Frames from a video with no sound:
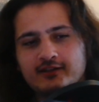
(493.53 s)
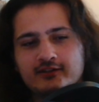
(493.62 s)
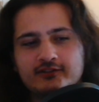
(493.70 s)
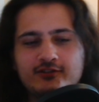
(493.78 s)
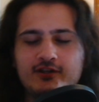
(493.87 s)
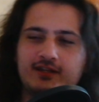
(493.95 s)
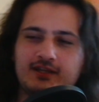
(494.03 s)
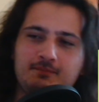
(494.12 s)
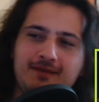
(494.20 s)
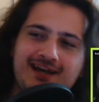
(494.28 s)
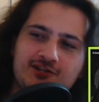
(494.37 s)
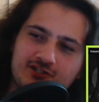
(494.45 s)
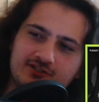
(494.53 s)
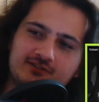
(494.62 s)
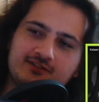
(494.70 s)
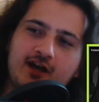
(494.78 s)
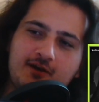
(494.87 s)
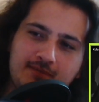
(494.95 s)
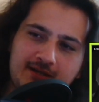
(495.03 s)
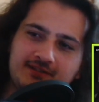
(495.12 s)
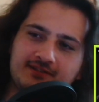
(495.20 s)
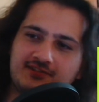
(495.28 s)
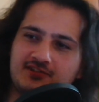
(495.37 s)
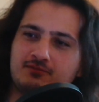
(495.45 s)
Dude, imagine now. Maybe
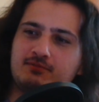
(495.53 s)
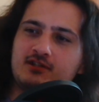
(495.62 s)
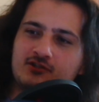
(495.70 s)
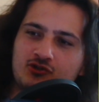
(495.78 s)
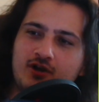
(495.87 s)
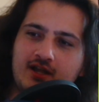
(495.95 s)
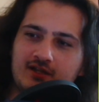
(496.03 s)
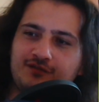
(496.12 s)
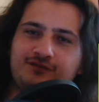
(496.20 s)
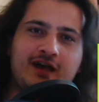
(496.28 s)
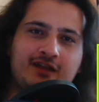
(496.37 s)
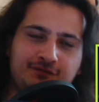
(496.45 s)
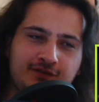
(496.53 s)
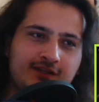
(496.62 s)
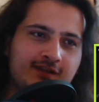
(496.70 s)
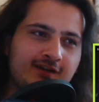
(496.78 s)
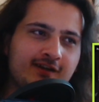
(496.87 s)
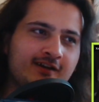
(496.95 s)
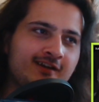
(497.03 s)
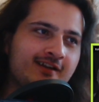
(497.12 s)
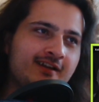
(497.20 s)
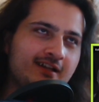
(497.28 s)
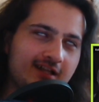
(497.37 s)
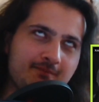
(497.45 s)
this is me drawing a fanfic here.
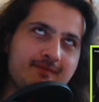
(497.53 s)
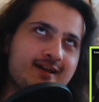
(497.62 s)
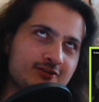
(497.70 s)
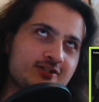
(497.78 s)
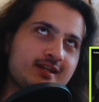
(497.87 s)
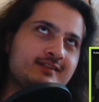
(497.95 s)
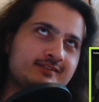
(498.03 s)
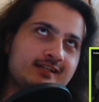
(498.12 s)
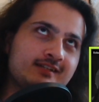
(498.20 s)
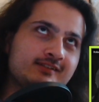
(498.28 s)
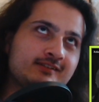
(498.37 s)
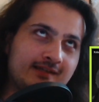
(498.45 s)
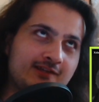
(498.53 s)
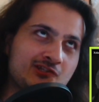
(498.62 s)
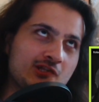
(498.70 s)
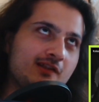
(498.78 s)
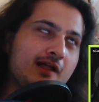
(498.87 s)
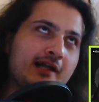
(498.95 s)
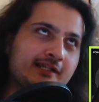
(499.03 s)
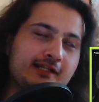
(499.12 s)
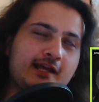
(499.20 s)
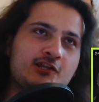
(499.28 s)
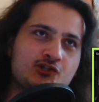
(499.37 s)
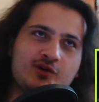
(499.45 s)
Imagine at the end of the day, Xolaani and
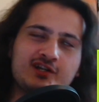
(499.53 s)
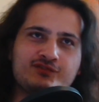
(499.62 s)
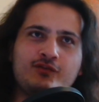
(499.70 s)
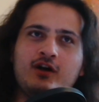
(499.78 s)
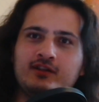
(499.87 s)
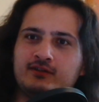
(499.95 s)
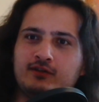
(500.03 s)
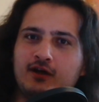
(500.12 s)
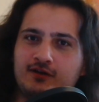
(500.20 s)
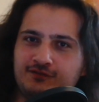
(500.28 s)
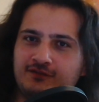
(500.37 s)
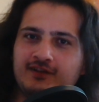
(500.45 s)
Aatrox fall in love.